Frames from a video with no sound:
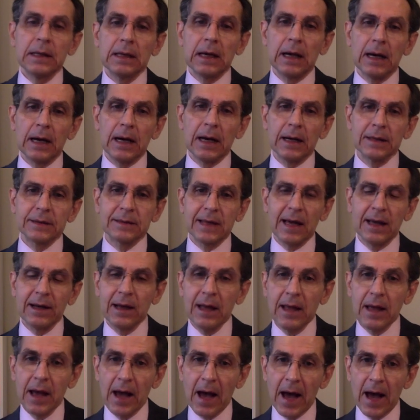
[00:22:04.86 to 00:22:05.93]
uh, than
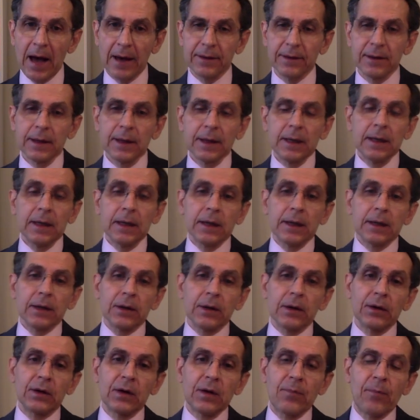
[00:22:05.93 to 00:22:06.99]
he had
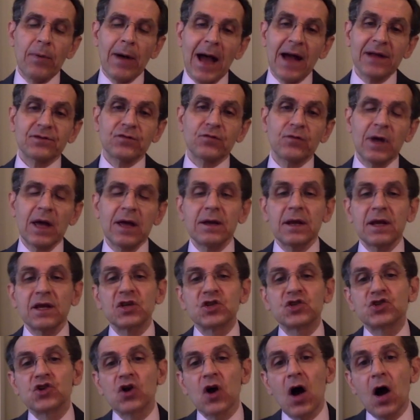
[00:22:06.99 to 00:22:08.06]

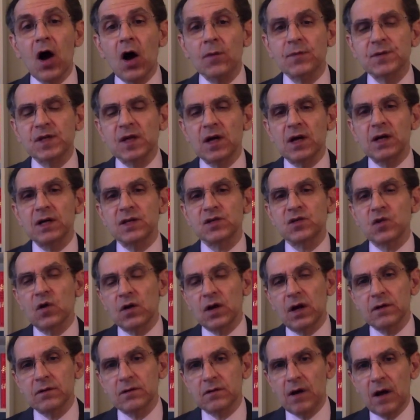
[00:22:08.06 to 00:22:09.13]
repatriating jobs as
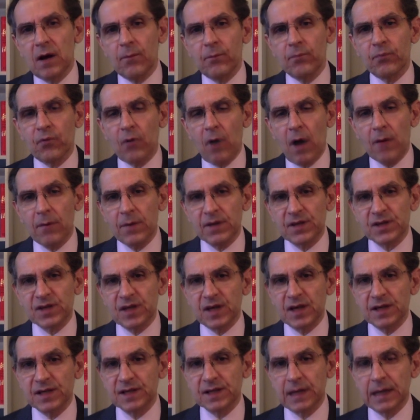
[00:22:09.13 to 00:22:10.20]
Donald Trump
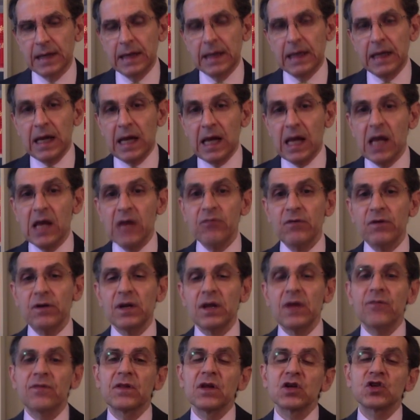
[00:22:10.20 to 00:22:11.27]
promises, even
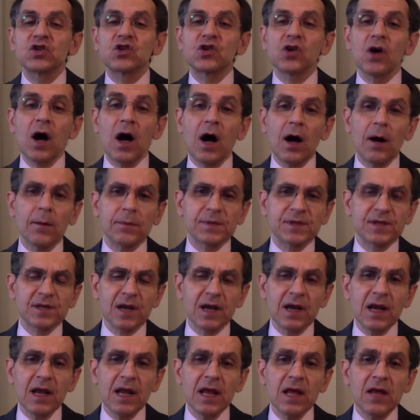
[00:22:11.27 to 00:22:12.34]
if the jobs
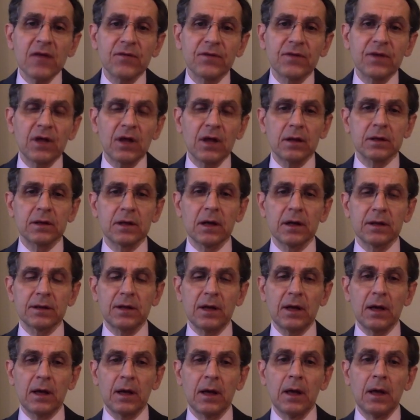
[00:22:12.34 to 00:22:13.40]
leave, the,
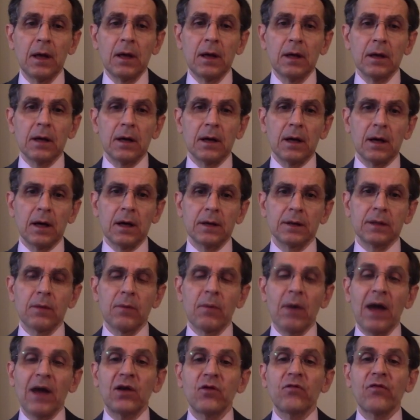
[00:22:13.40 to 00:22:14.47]
the, the, uh, the
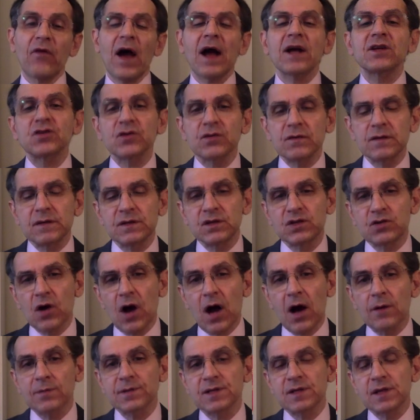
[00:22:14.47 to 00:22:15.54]
manufacturing
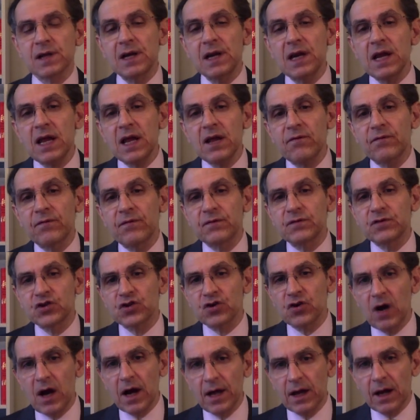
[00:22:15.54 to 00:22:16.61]
jobs leave
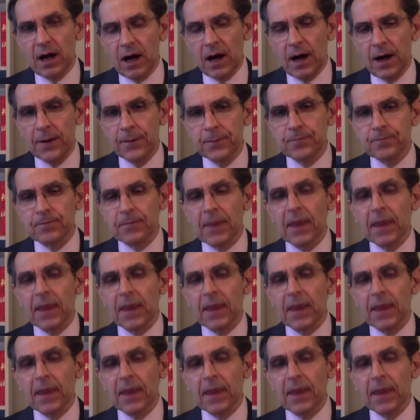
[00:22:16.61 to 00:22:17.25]
China,